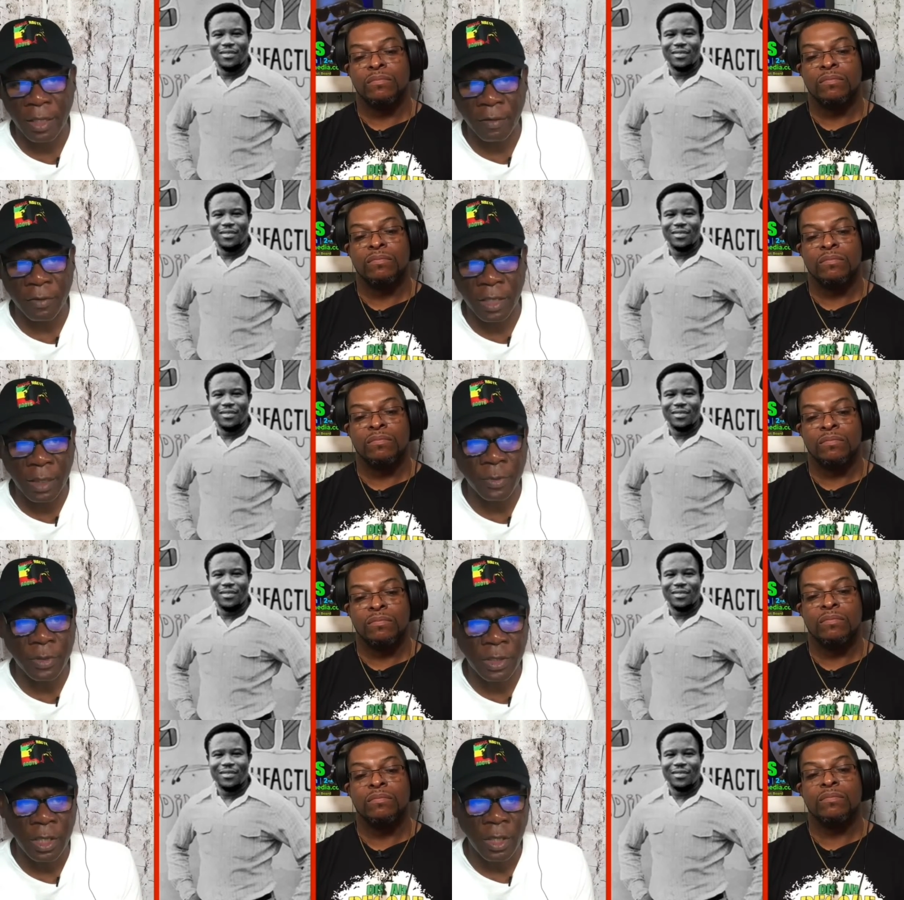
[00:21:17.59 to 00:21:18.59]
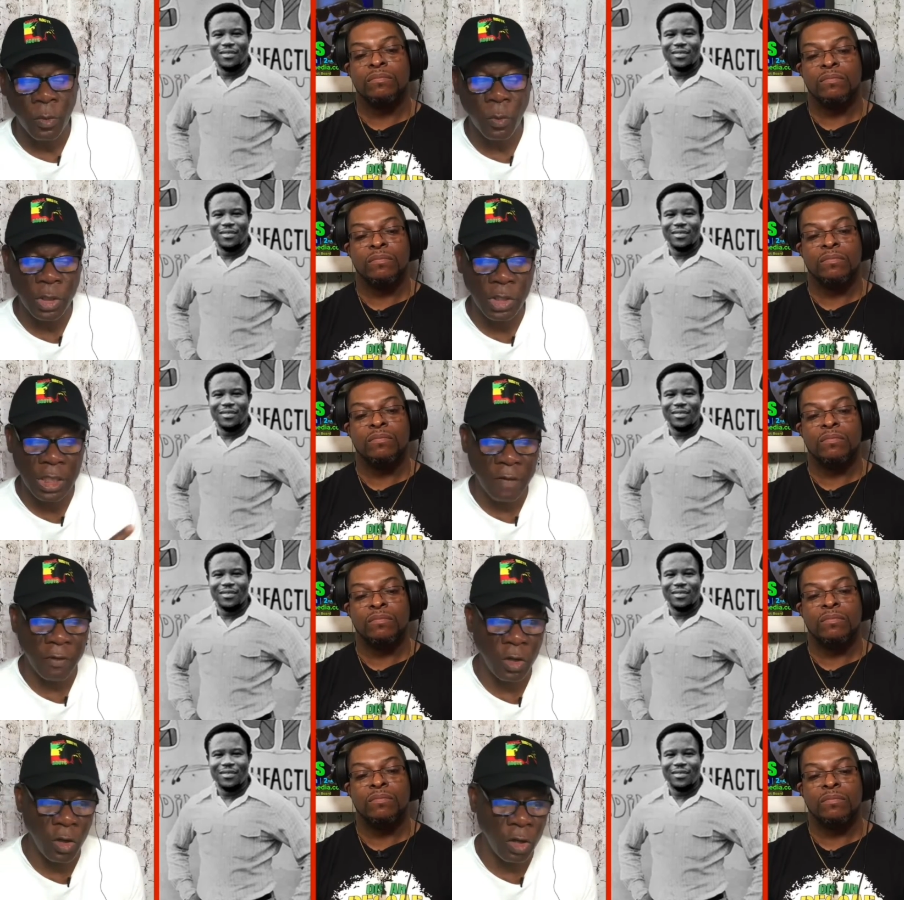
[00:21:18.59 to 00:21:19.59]
Speaker 1: of Gibbs, which he
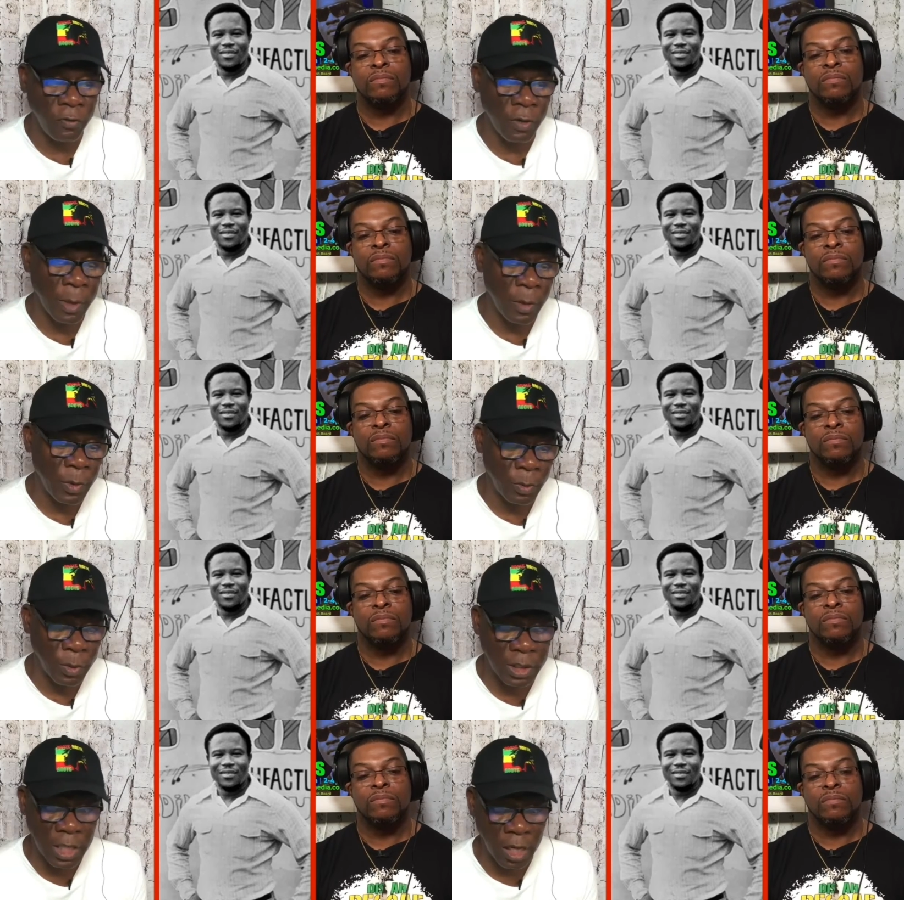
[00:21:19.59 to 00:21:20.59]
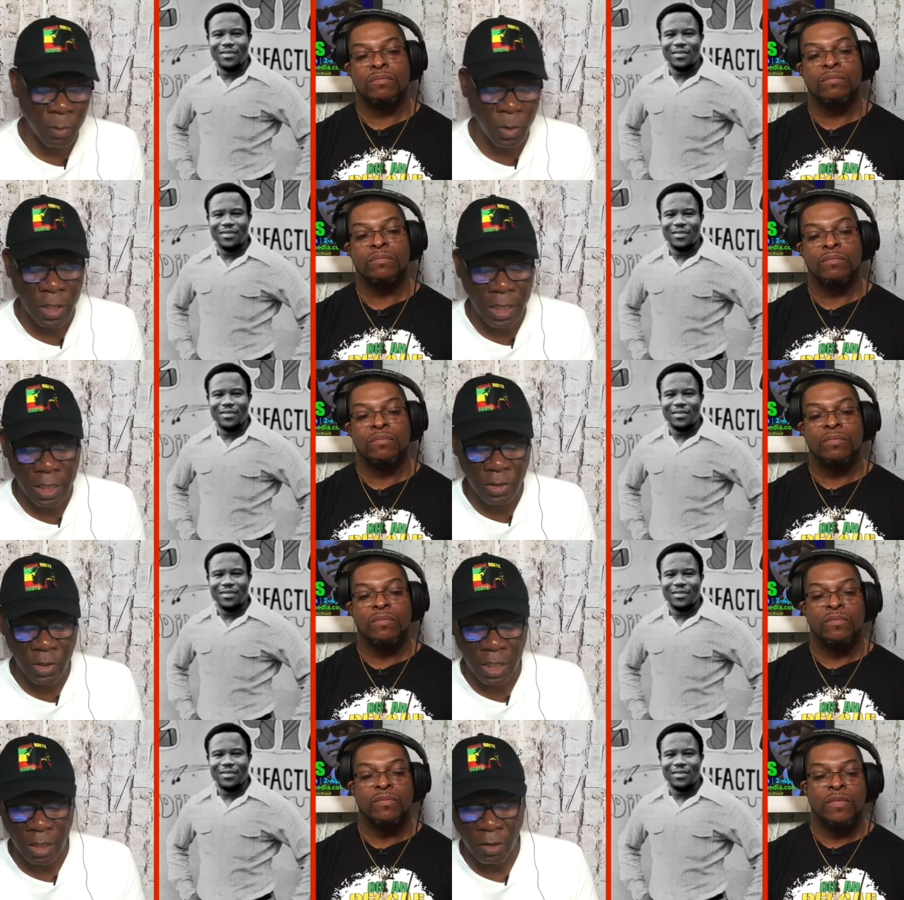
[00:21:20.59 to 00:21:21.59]
never learned from, and we will talk about that as
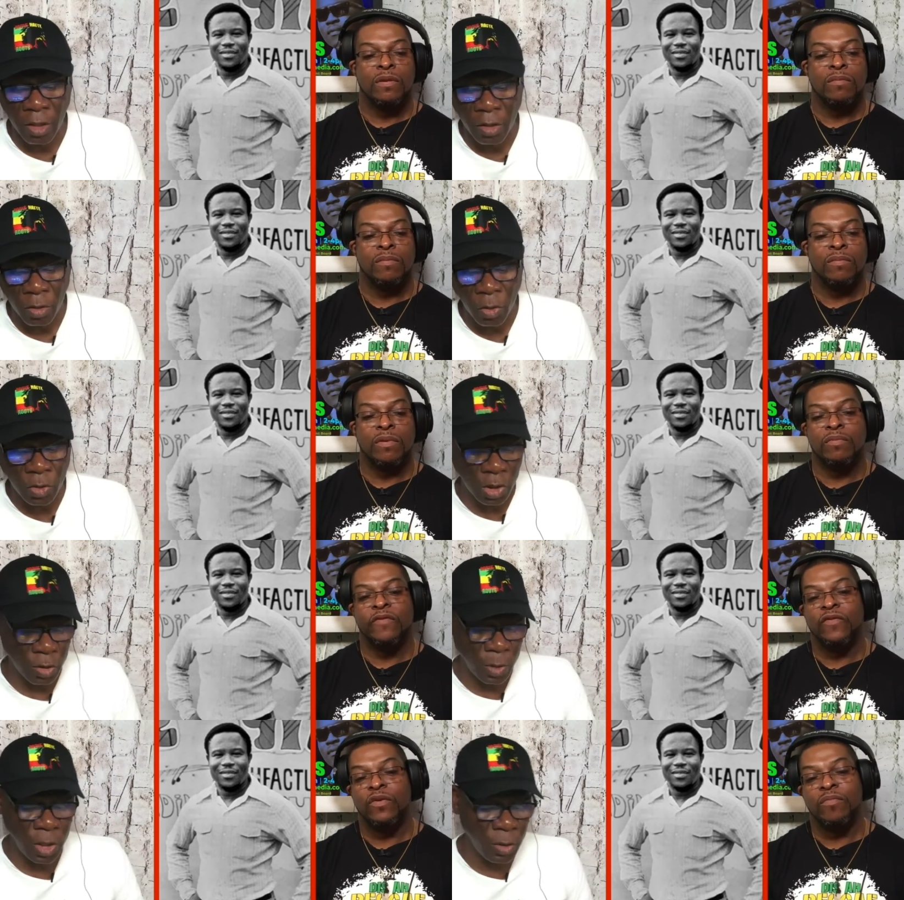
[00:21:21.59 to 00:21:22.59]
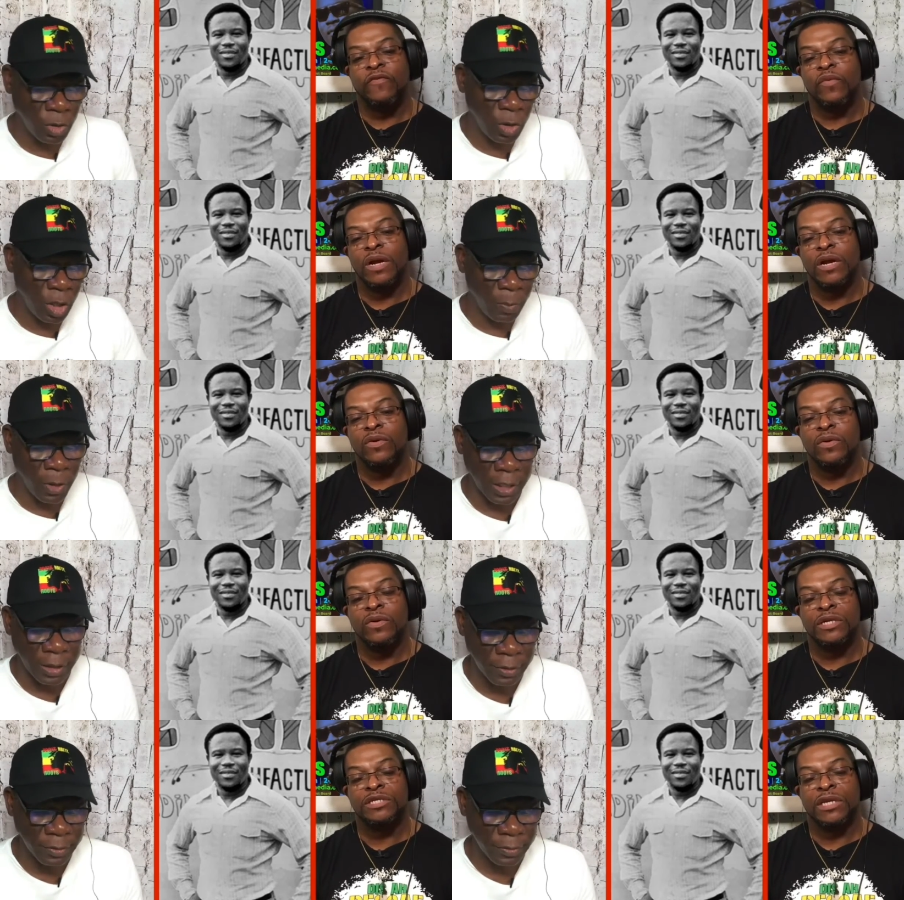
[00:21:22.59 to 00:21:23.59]
you get Close before, before, before that,
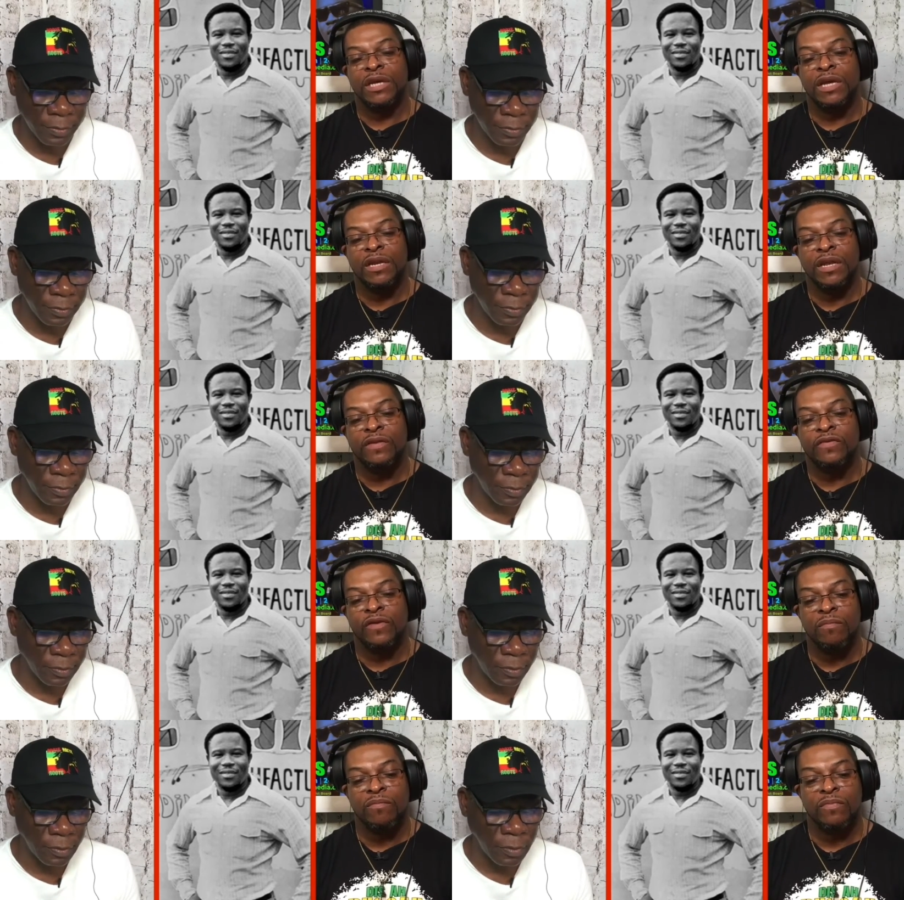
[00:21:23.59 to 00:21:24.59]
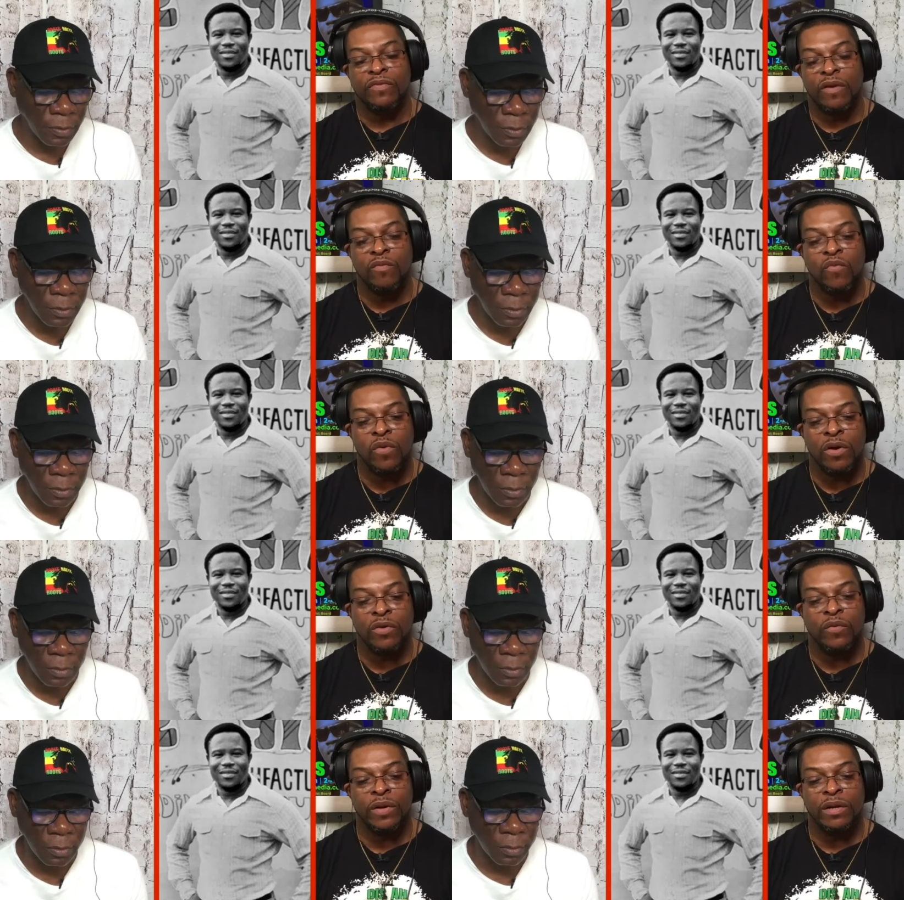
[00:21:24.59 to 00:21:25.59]
Speaker 2: Richie, he mm. did some some
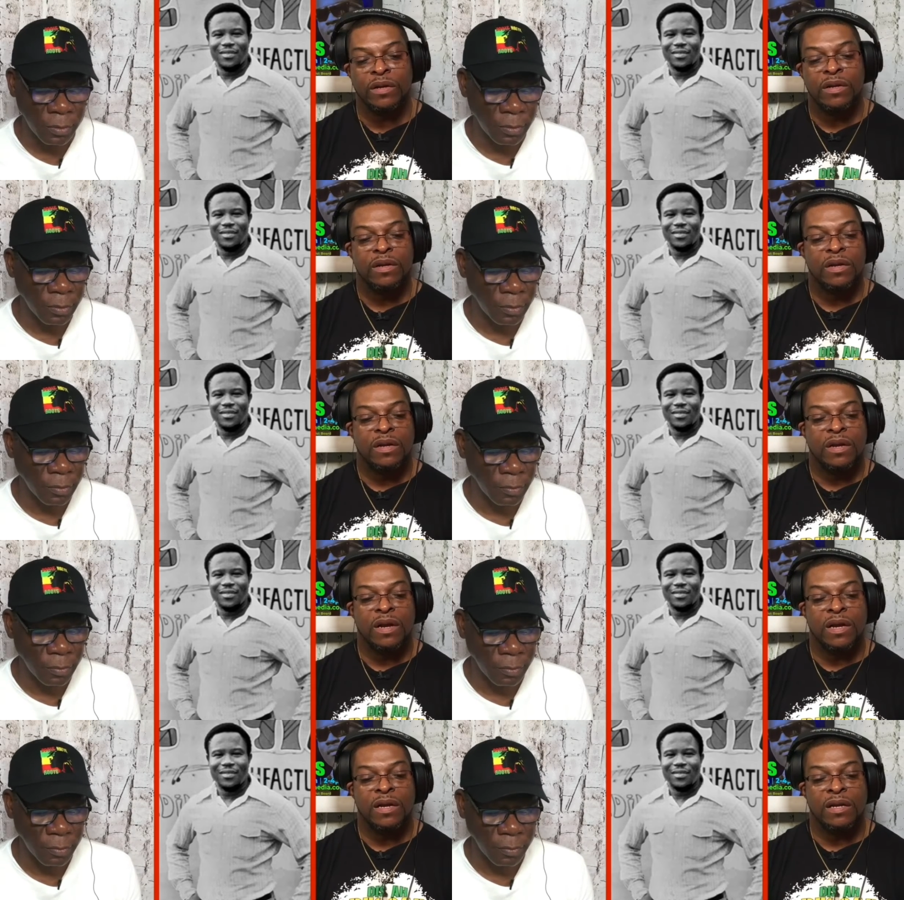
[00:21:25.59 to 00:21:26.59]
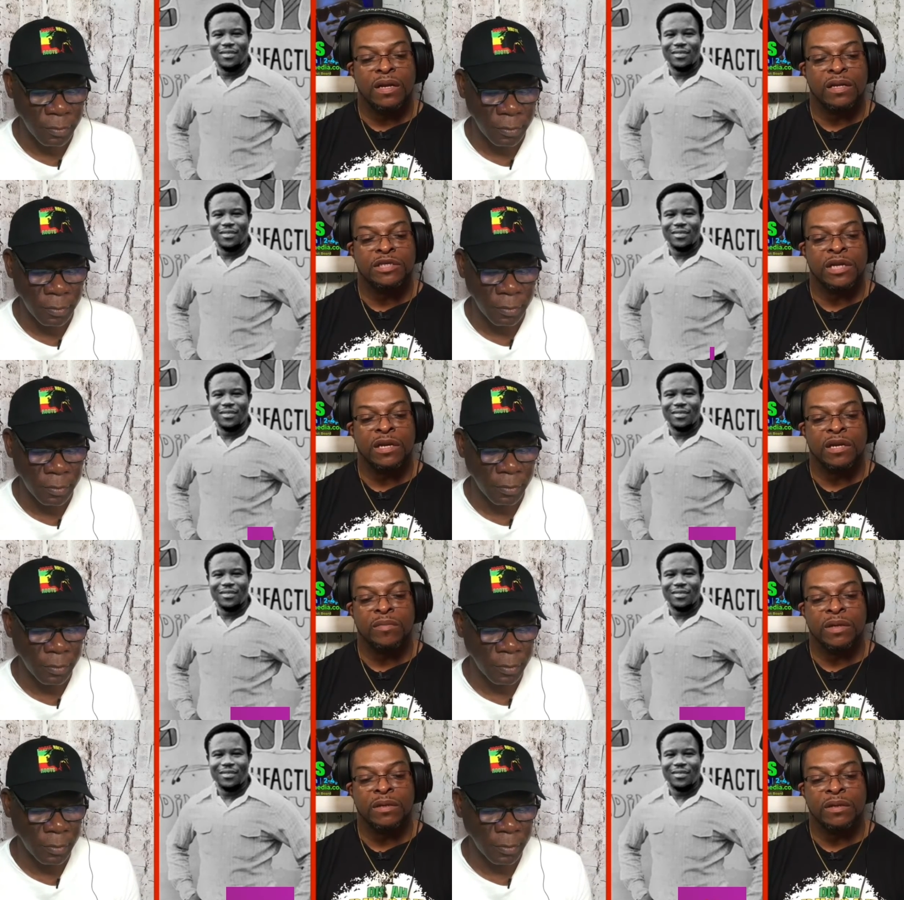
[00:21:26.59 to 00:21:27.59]
work with uh, a
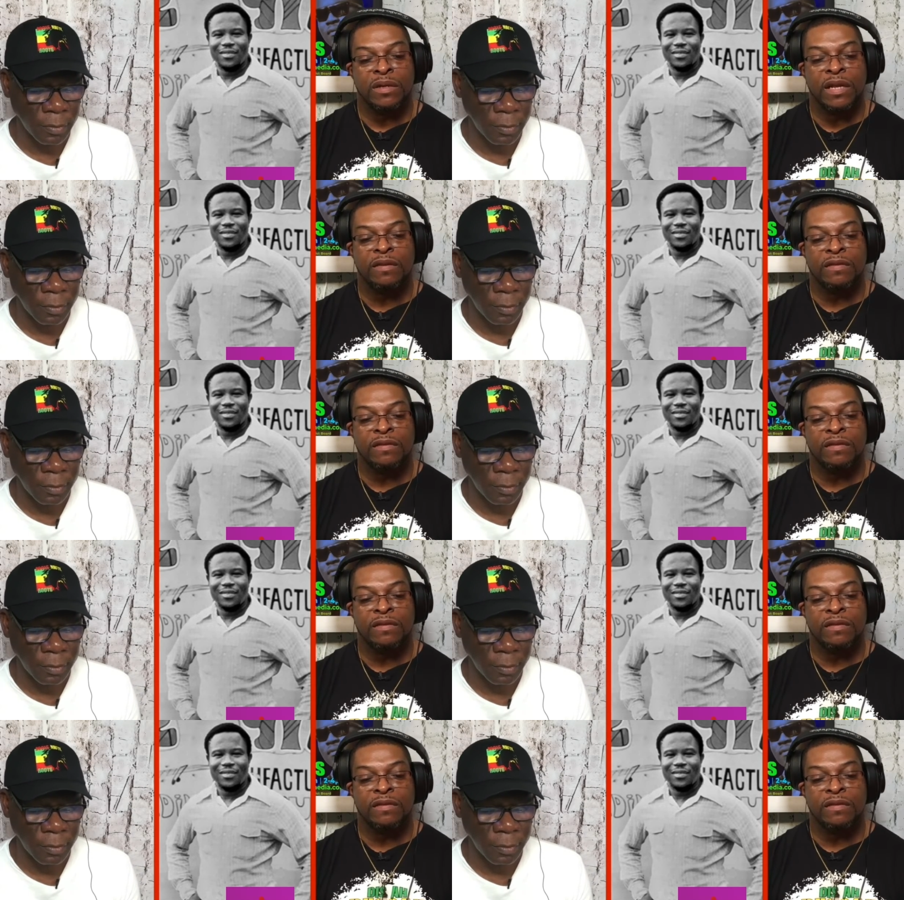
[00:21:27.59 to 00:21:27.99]
gentleman Nicky